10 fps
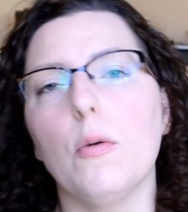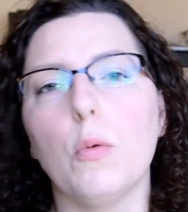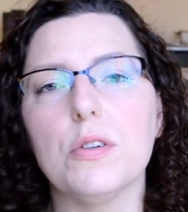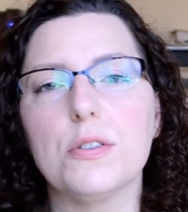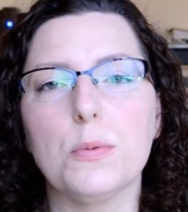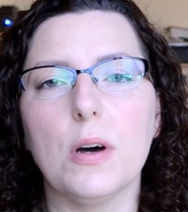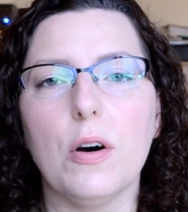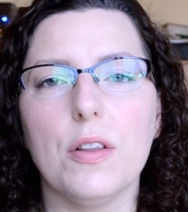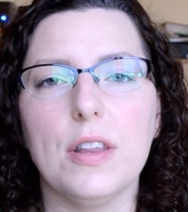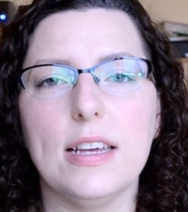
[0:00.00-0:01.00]
Whilst we're
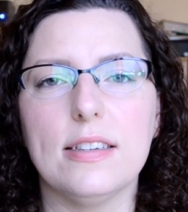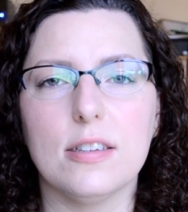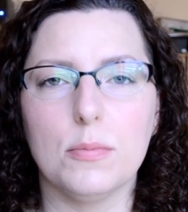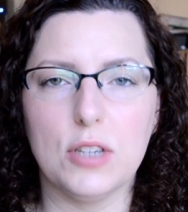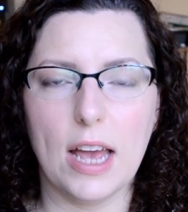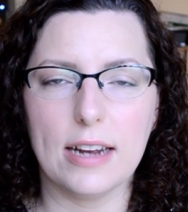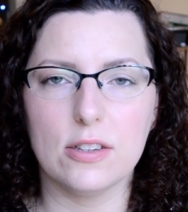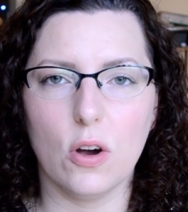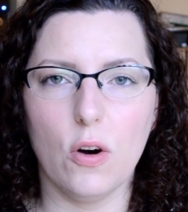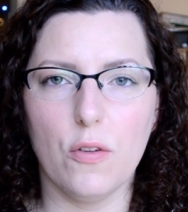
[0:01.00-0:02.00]
on the
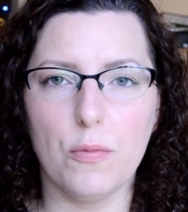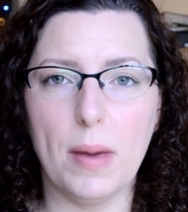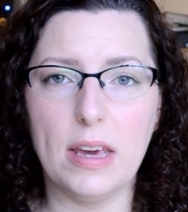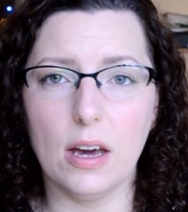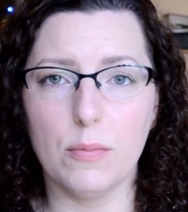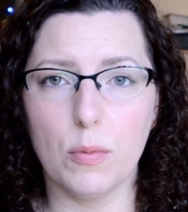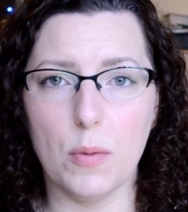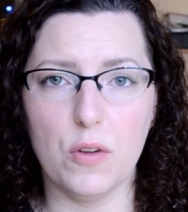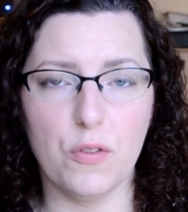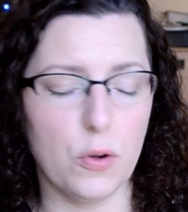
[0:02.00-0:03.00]
subject of makeup
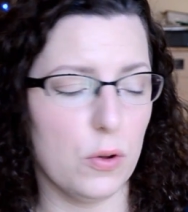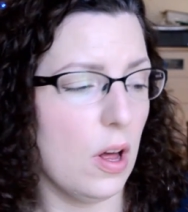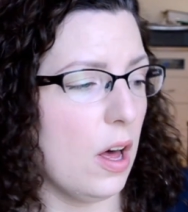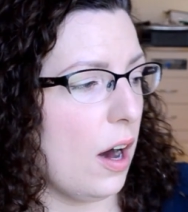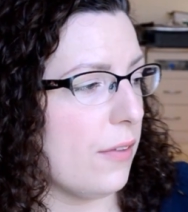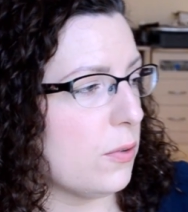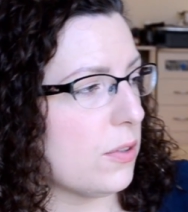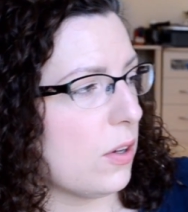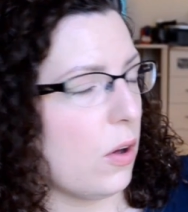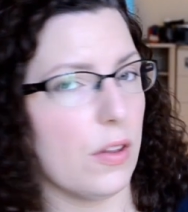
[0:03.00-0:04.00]
removal, I've
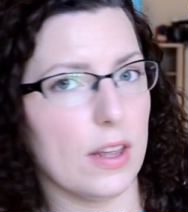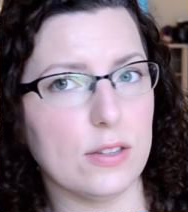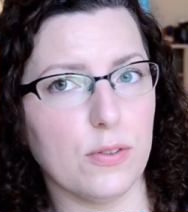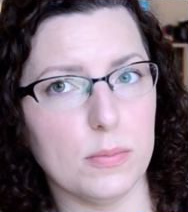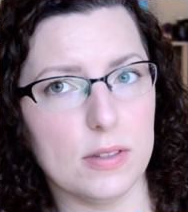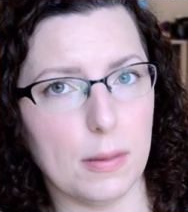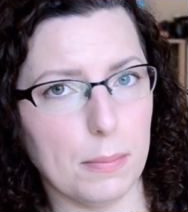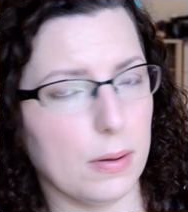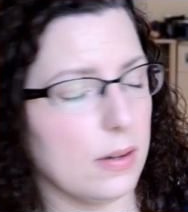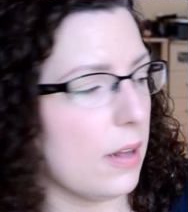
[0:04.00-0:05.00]
also got this from
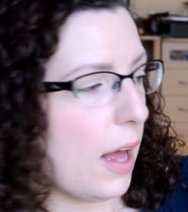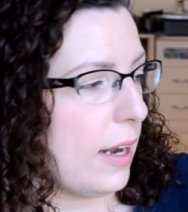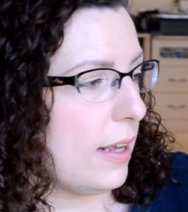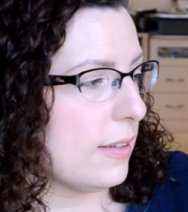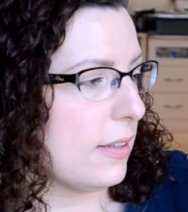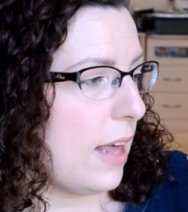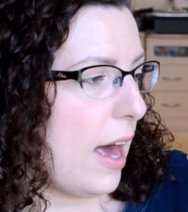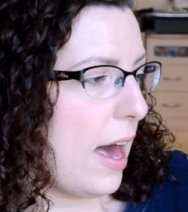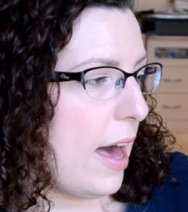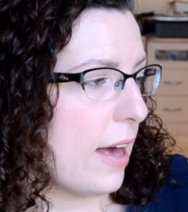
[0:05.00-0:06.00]
Simple, and it's
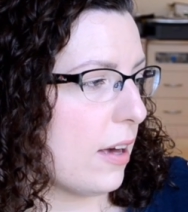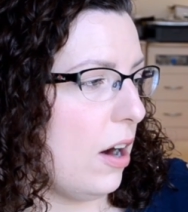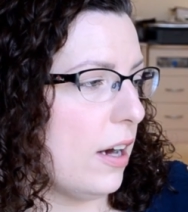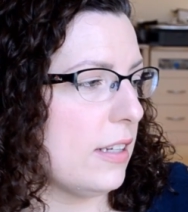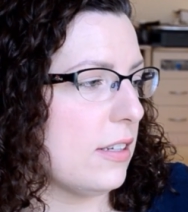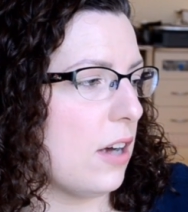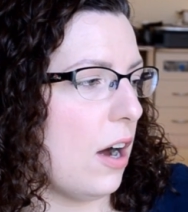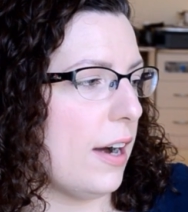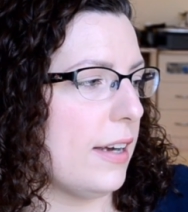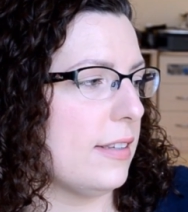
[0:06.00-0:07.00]
their Kind to
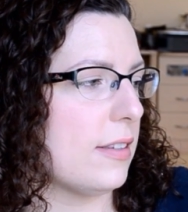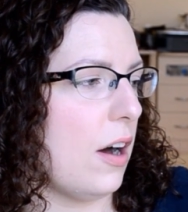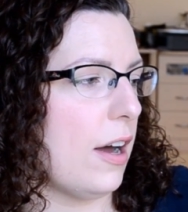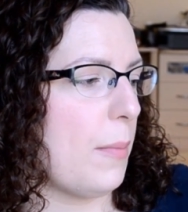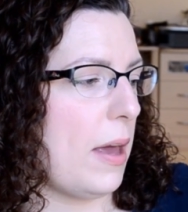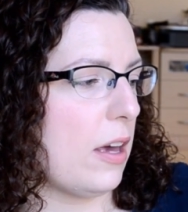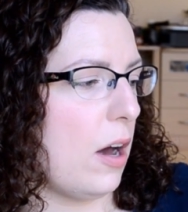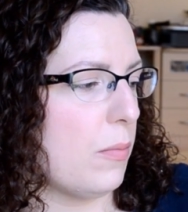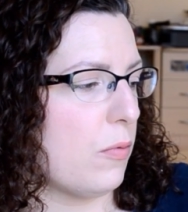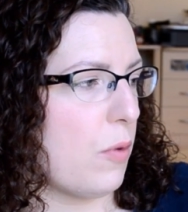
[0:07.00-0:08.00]
Eyes eye
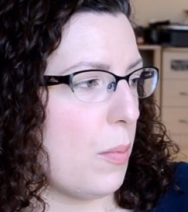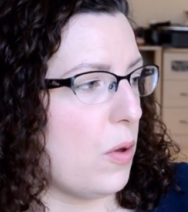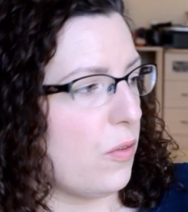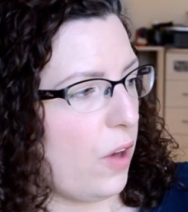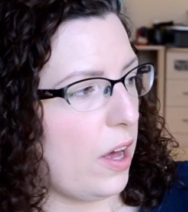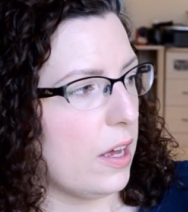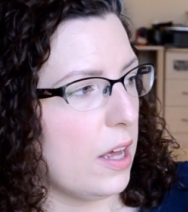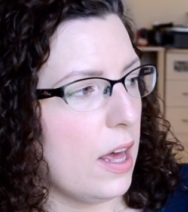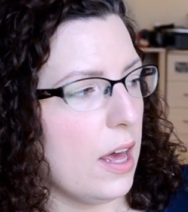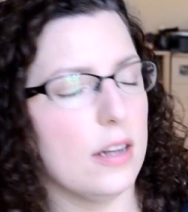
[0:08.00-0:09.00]
makeup remover.
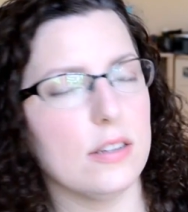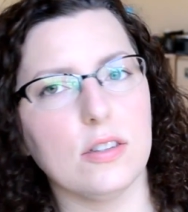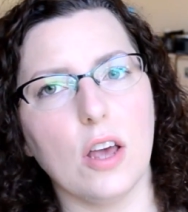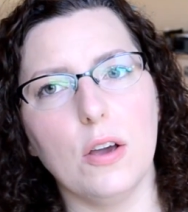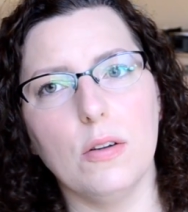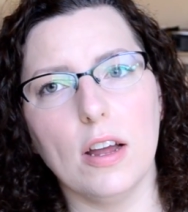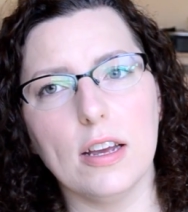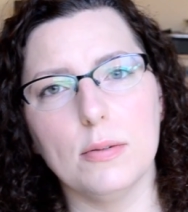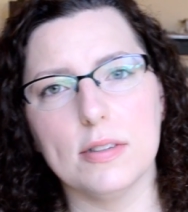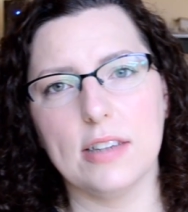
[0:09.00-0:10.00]
So
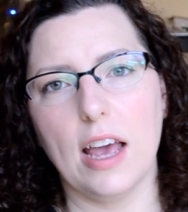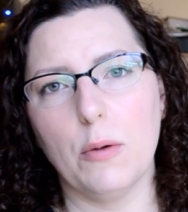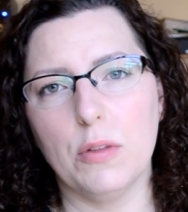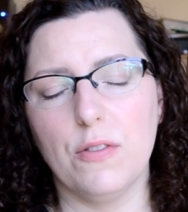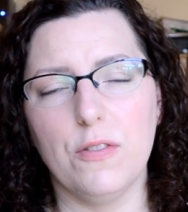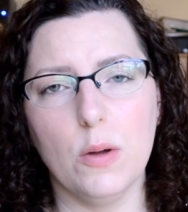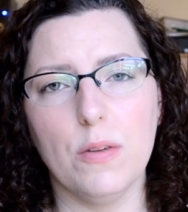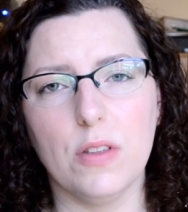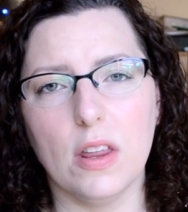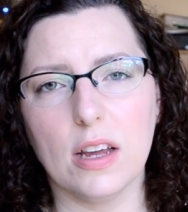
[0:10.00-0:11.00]
like I was saying, with a few
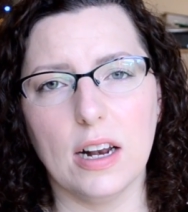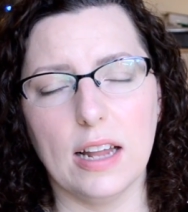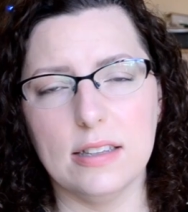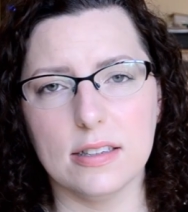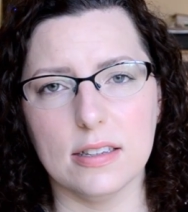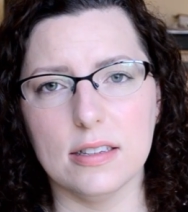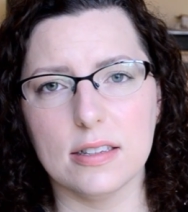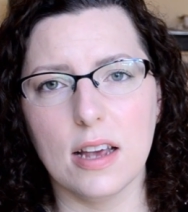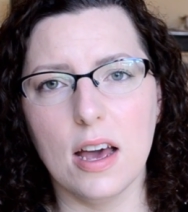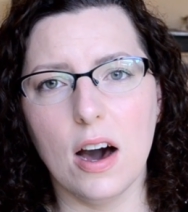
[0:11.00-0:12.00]
of the other
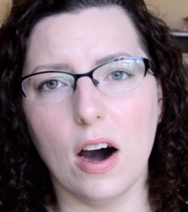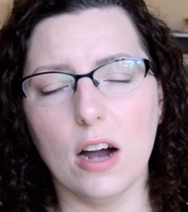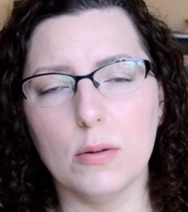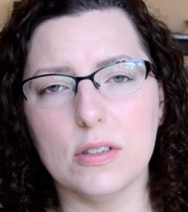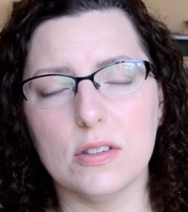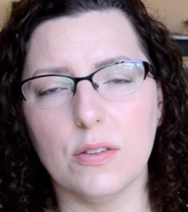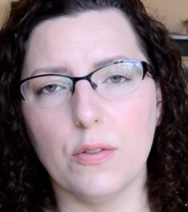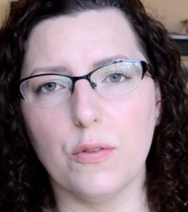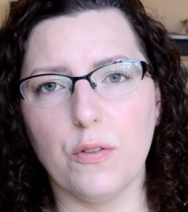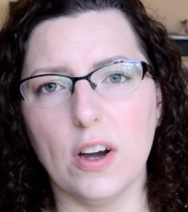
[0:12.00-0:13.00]
cleansers, I was
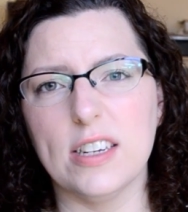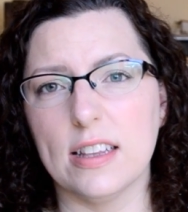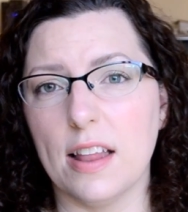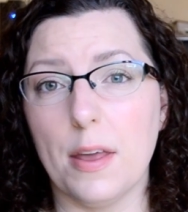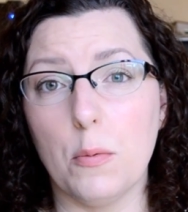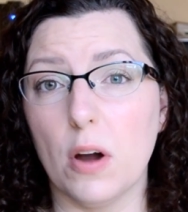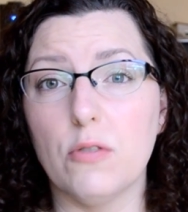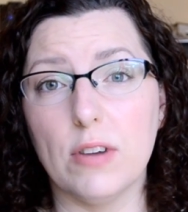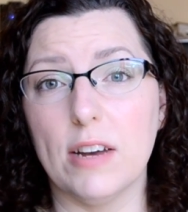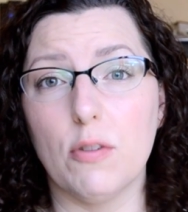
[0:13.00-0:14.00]
finding that they
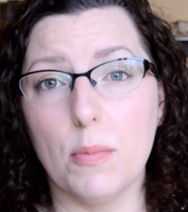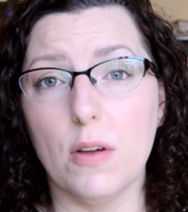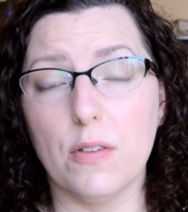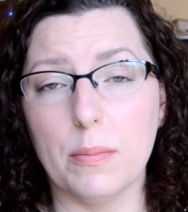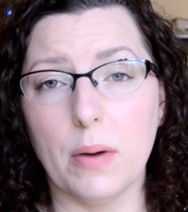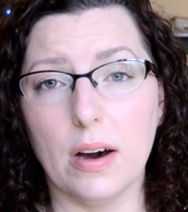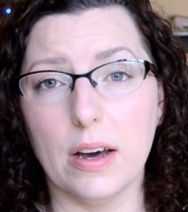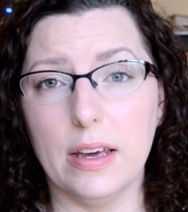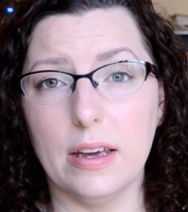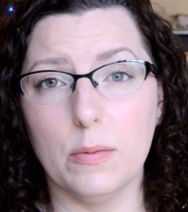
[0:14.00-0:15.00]
weren't really removing
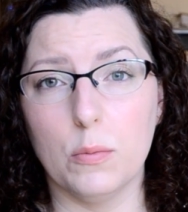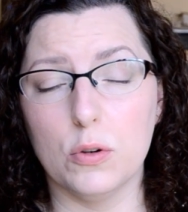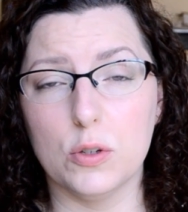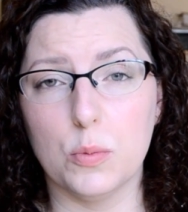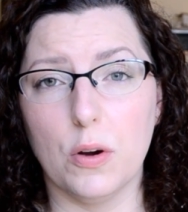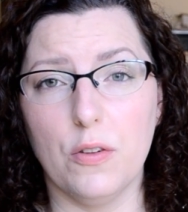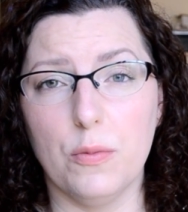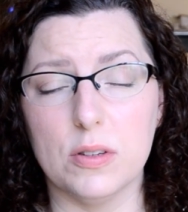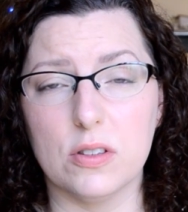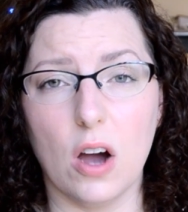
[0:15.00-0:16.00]
my waterproof
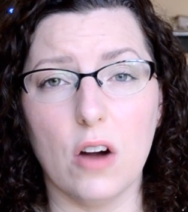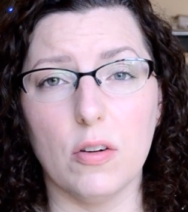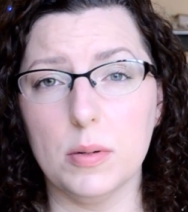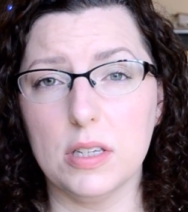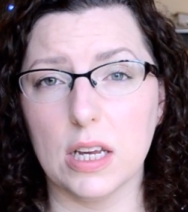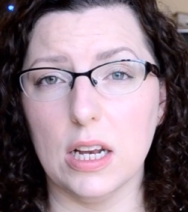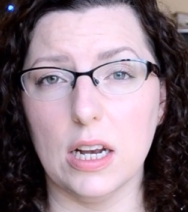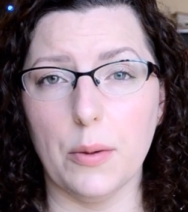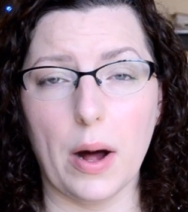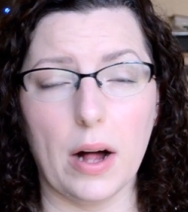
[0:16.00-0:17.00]
mascara
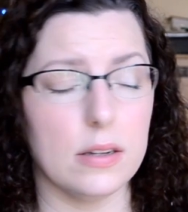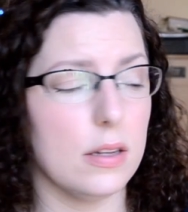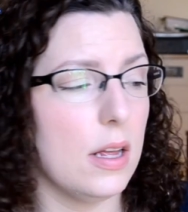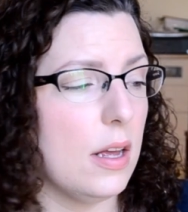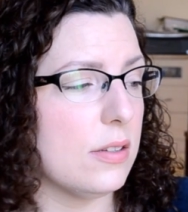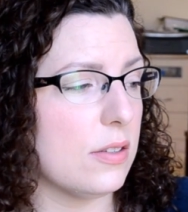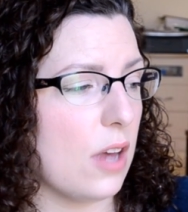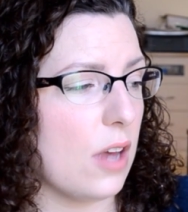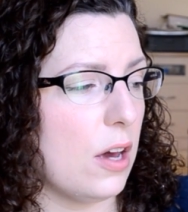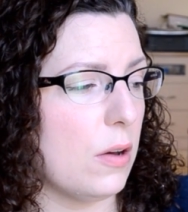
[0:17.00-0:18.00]
particularly well.
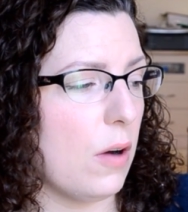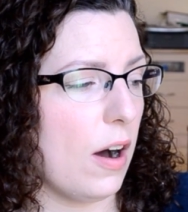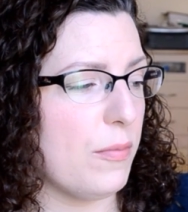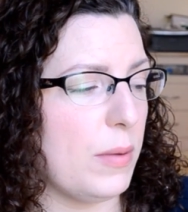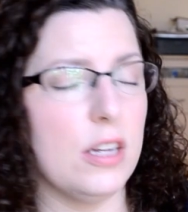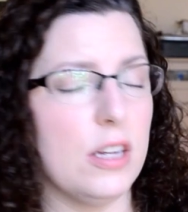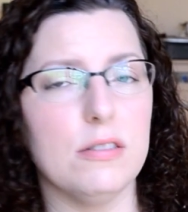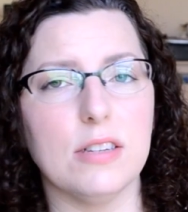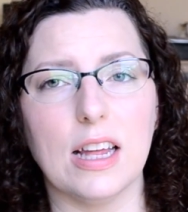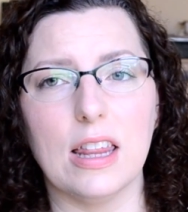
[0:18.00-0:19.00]
So I've been
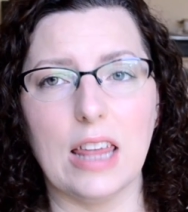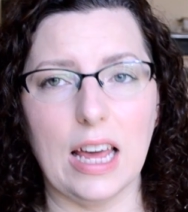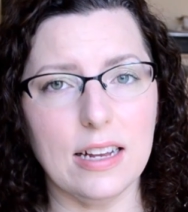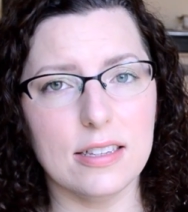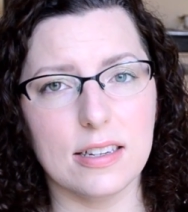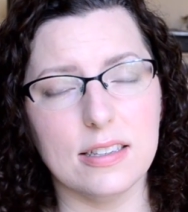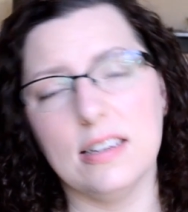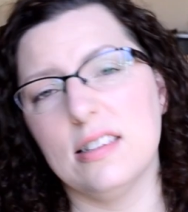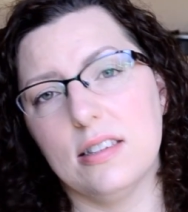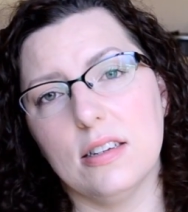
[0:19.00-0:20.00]
using this because
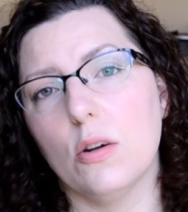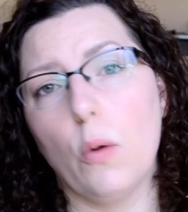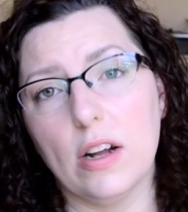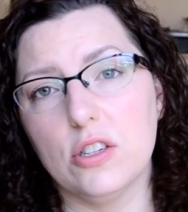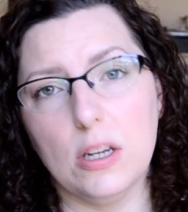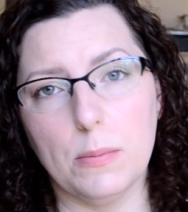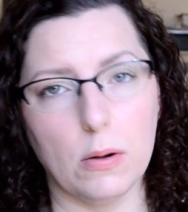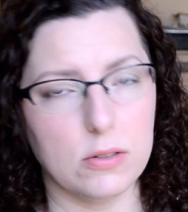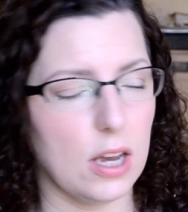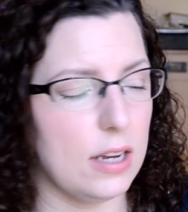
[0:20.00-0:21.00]
it's quite a cheap
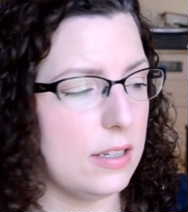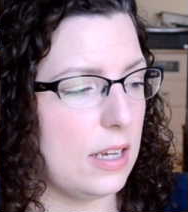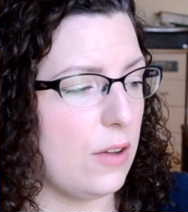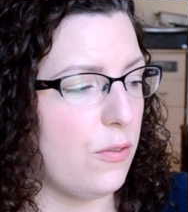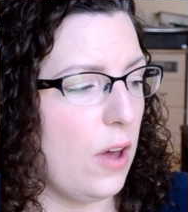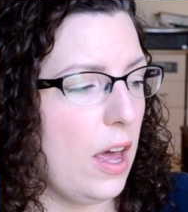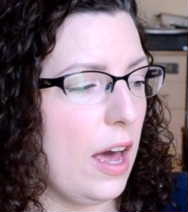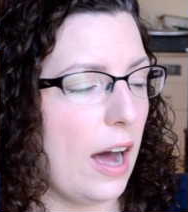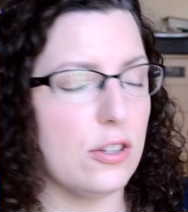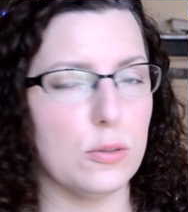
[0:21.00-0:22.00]
alternative,
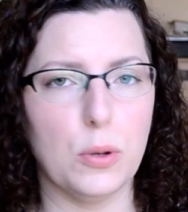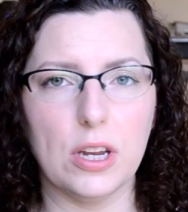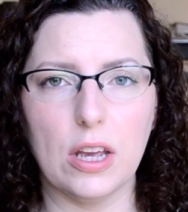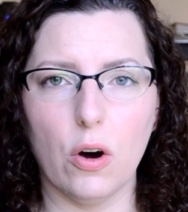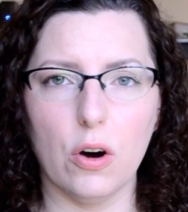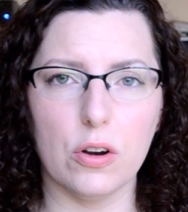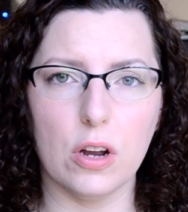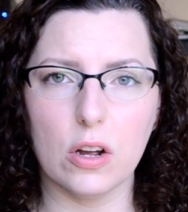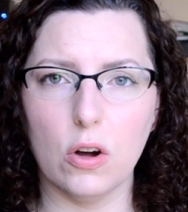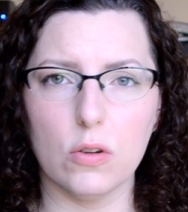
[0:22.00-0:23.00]
and just putting it on
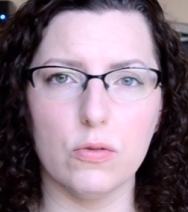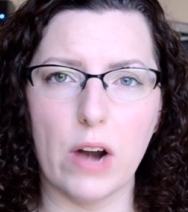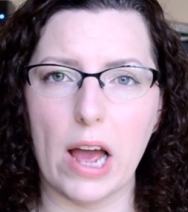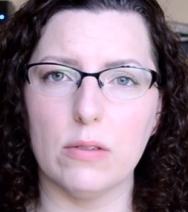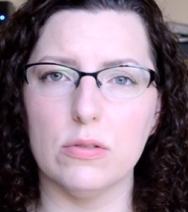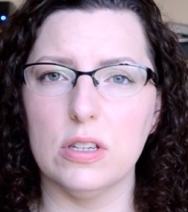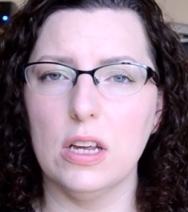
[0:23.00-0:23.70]
a cotton round